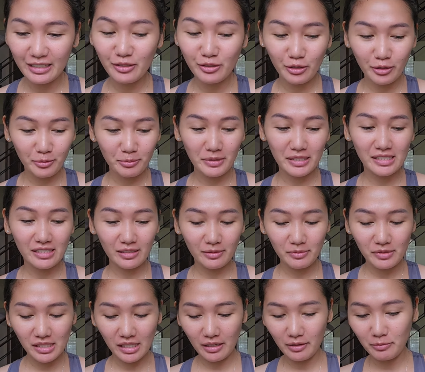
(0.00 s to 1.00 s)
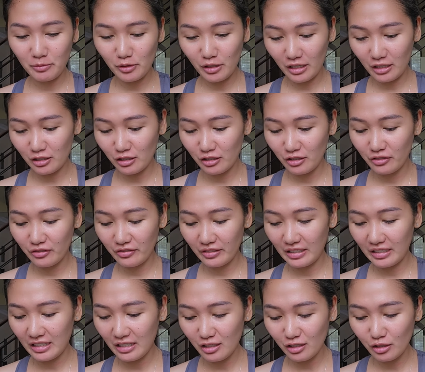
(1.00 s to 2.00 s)
It took me some time to actually
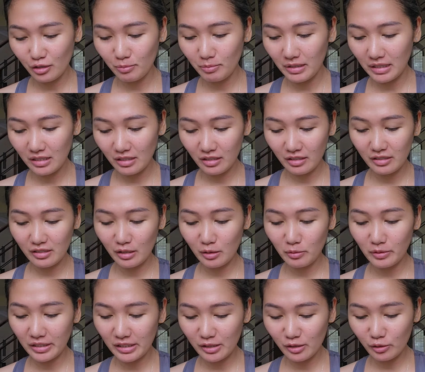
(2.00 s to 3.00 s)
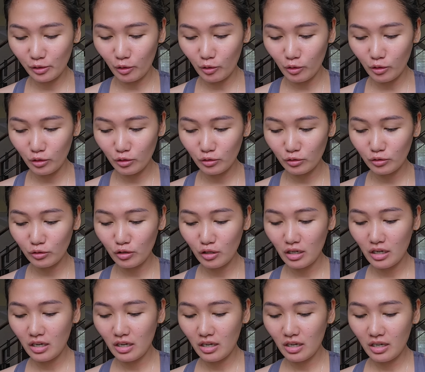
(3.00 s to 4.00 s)
finish because I was so
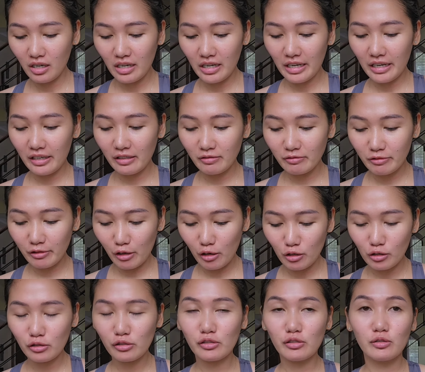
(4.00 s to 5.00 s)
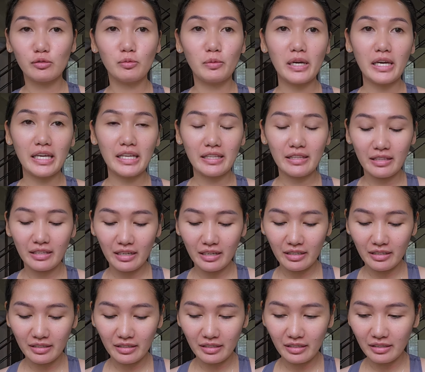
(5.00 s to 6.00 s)
engrossed with
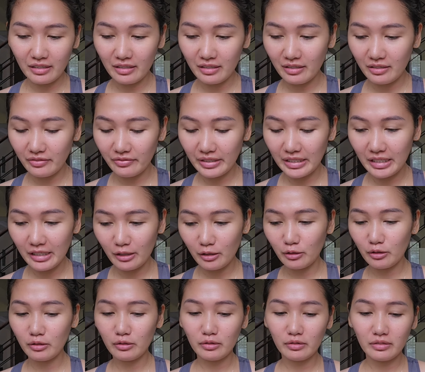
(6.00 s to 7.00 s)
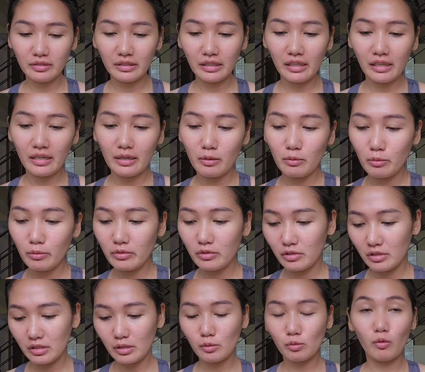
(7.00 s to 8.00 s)
the video that I
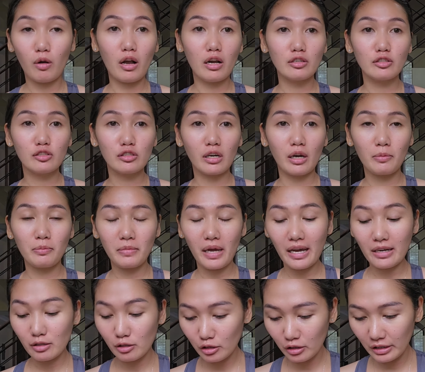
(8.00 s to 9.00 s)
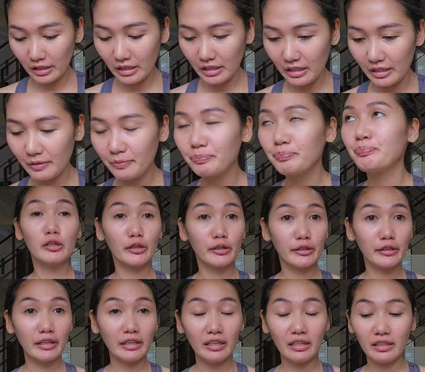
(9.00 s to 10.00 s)
just watched. I'm actually
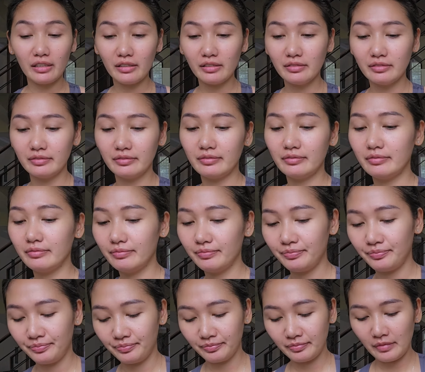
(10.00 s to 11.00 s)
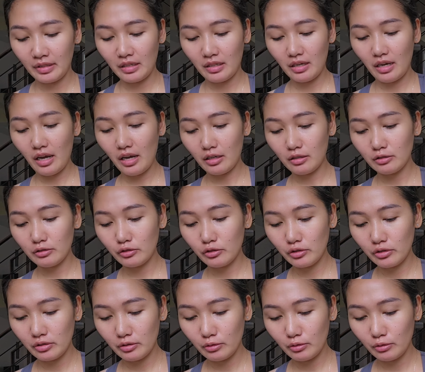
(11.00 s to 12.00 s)
learning how
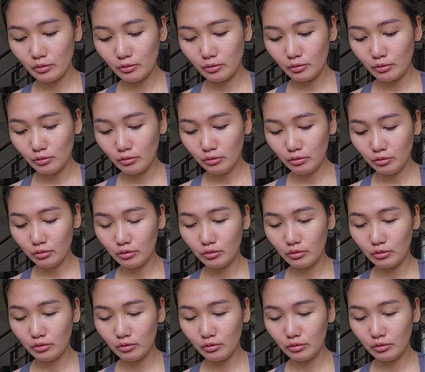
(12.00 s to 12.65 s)
to